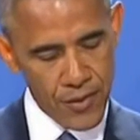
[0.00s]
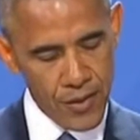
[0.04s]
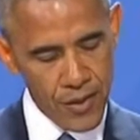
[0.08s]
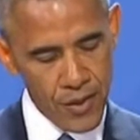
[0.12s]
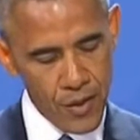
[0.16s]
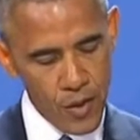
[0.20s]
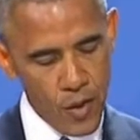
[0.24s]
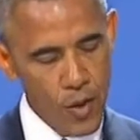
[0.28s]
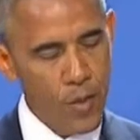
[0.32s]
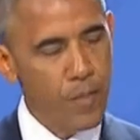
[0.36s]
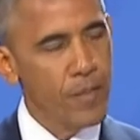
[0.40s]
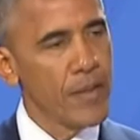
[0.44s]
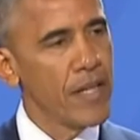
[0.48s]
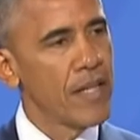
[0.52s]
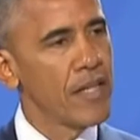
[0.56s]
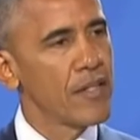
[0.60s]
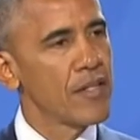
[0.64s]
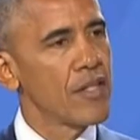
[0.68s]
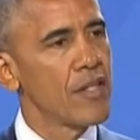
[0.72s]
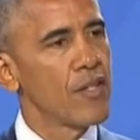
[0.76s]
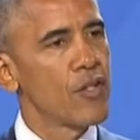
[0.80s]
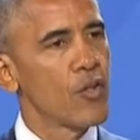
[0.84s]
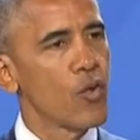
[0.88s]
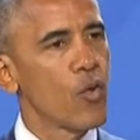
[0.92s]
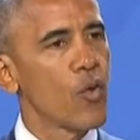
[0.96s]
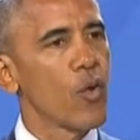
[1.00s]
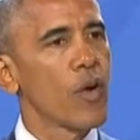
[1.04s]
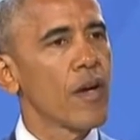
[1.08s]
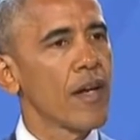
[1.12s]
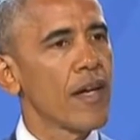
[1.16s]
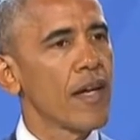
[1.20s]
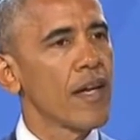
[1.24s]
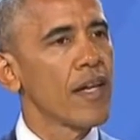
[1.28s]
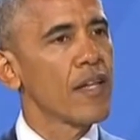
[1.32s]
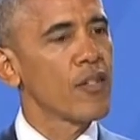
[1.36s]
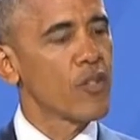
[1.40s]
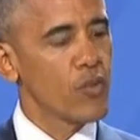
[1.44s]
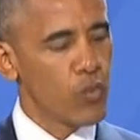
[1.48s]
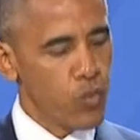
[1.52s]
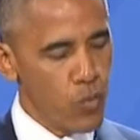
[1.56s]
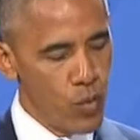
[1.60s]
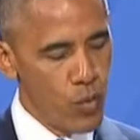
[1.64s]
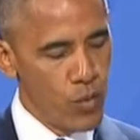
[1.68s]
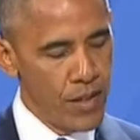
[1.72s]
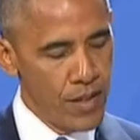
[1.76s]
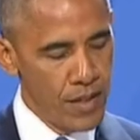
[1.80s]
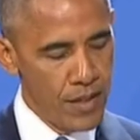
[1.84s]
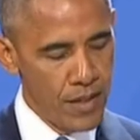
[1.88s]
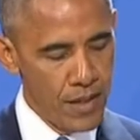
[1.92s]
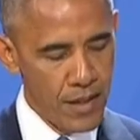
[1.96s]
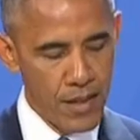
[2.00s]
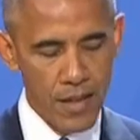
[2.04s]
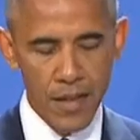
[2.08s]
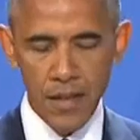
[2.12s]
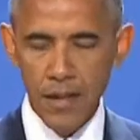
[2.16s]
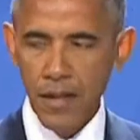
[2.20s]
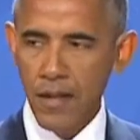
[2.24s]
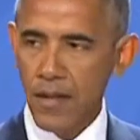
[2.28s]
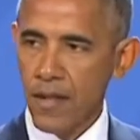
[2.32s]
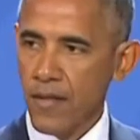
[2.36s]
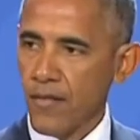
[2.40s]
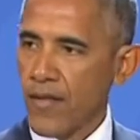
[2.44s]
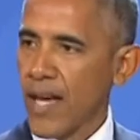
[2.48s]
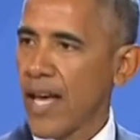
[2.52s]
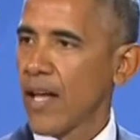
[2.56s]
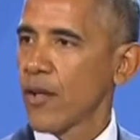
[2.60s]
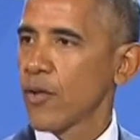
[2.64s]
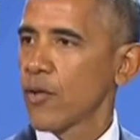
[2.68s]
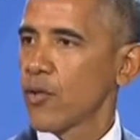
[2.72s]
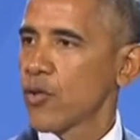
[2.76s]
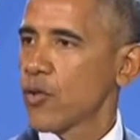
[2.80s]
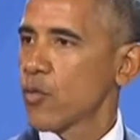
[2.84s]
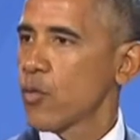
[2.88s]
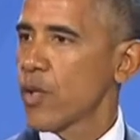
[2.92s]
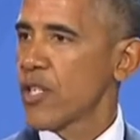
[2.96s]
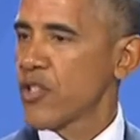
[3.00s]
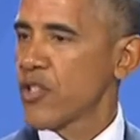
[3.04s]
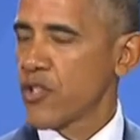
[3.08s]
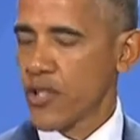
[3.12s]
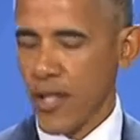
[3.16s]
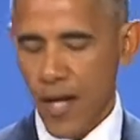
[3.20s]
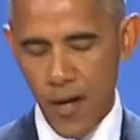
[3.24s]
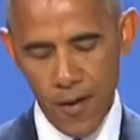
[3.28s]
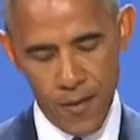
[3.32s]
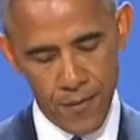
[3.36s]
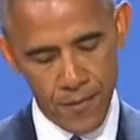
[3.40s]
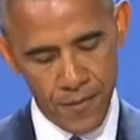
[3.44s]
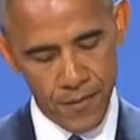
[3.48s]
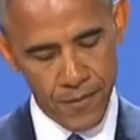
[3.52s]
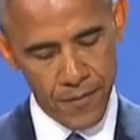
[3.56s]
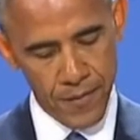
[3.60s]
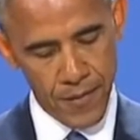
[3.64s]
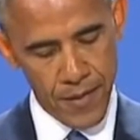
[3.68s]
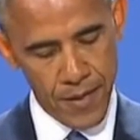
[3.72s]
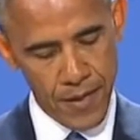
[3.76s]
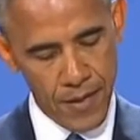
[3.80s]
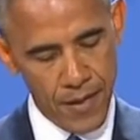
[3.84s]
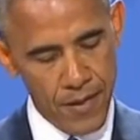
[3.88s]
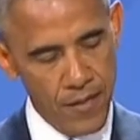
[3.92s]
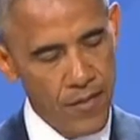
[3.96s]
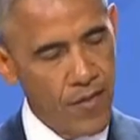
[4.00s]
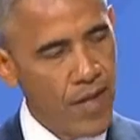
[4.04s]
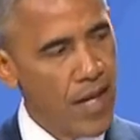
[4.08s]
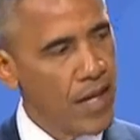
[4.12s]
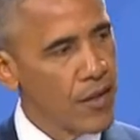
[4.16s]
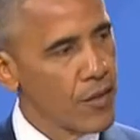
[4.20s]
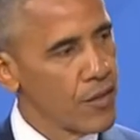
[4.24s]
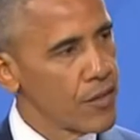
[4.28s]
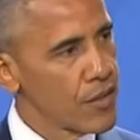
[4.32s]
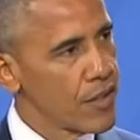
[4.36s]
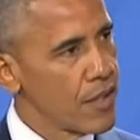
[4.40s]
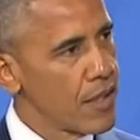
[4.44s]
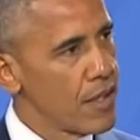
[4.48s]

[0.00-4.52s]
to Europe is enduring, and it's rooted in the values we share, values